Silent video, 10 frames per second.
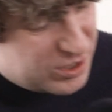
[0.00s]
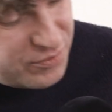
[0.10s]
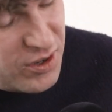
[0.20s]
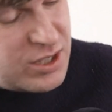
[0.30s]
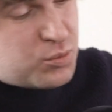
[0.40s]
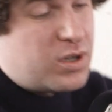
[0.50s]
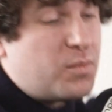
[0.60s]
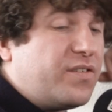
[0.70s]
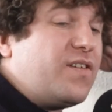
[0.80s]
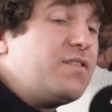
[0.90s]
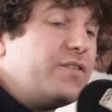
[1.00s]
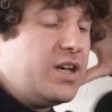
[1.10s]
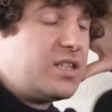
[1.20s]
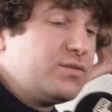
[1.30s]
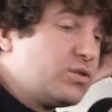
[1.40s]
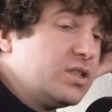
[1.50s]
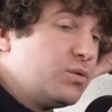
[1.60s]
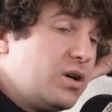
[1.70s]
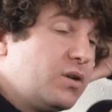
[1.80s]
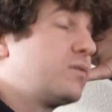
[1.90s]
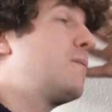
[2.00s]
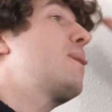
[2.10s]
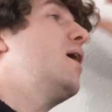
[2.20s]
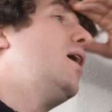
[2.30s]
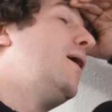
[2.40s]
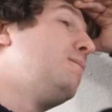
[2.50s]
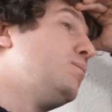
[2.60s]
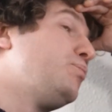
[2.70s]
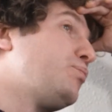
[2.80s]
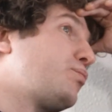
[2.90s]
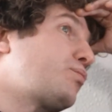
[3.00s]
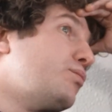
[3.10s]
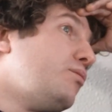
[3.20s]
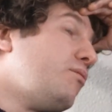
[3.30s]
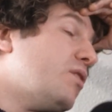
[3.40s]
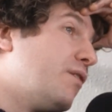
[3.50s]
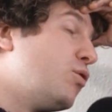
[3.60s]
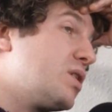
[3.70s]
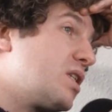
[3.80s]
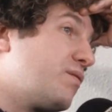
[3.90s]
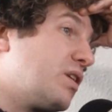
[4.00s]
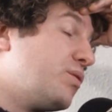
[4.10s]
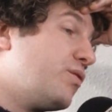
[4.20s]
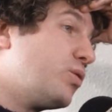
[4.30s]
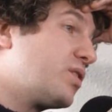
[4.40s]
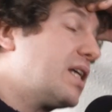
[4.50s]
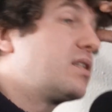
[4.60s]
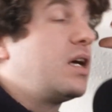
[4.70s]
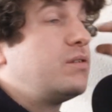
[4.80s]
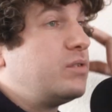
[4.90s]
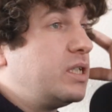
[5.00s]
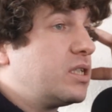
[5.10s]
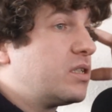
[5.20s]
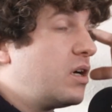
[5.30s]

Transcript: fun. It's one of my favourite festivals in the world. I've always loved it. We've always had like really good